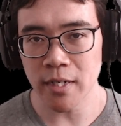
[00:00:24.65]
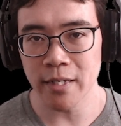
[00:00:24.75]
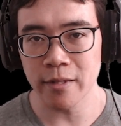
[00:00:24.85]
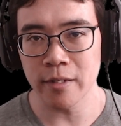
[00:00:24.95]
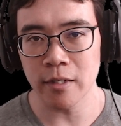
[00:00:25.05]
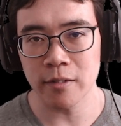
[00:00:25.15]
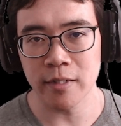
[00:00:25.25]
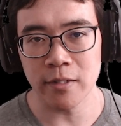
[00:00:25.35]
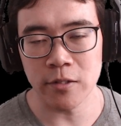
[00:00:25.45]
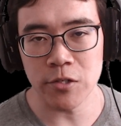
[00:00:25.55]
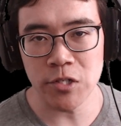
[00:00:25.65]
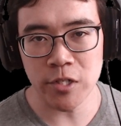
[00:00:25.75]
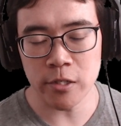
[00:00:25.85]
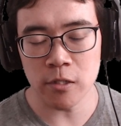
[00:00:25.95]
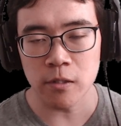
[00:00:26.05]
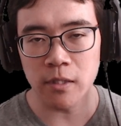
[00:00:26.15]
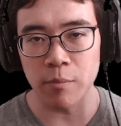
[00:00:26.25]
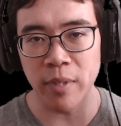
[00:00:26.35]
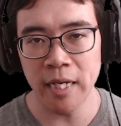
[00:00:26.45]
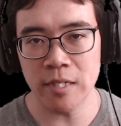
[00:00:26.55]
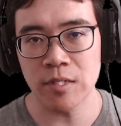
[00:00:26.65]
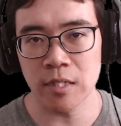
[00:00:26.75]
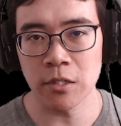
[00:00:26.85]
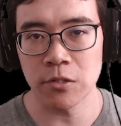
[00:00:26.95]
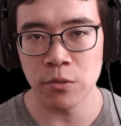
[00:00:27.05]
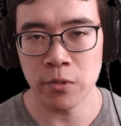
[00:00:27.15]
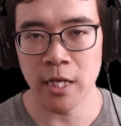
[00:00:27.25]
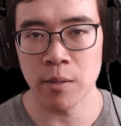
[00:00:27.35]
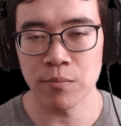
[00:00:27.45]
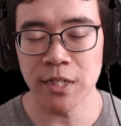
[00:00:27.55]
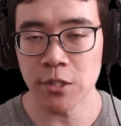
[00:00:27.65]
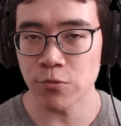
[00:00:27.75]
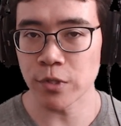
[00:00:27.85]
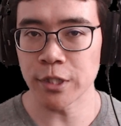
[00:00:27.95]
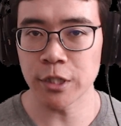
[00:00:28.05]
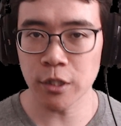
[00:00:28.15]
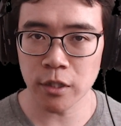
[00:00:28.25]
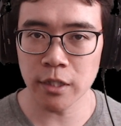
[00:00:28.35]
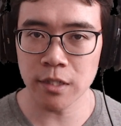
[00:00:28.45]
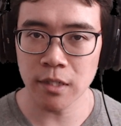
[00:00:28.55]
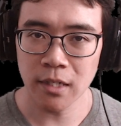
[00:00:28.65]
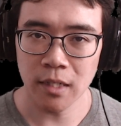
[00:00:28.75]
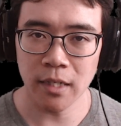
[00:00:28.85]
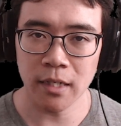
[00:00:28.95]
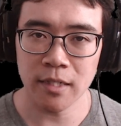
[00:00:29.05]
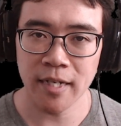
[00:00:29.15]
I think that there's still a pacing to them that is really good and